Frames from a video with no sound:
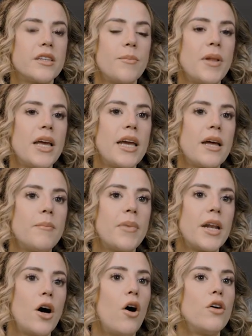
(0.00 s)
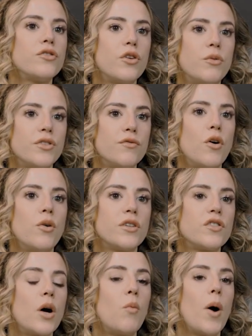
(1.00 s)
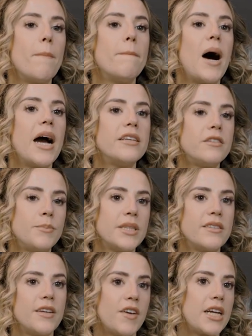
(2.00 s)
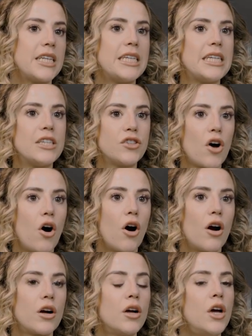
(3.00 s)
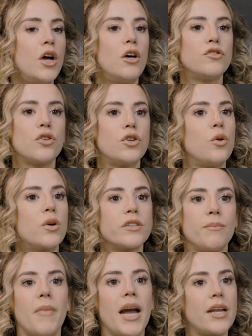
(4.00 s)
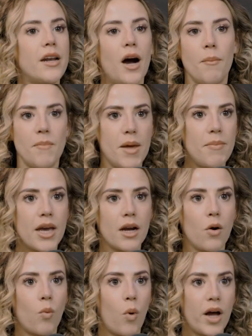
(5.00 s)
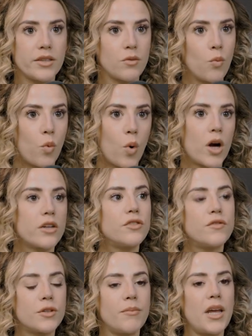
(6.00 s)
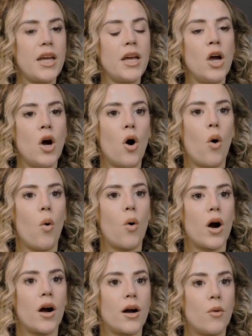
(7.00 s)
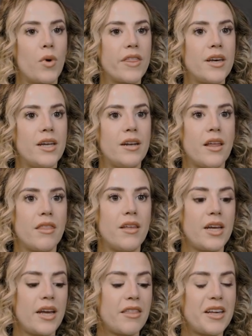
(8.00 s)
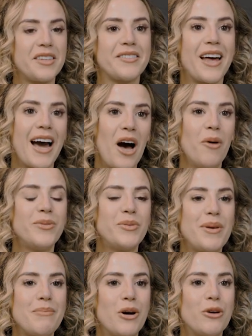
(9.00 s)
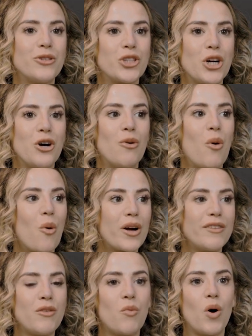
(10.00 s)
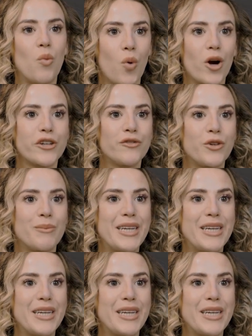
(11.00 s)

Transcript: to the plan, but it also was focused on what my specific needs are. So yours might not mimic what worked for me or within the things that helped me post-show, or even what worked for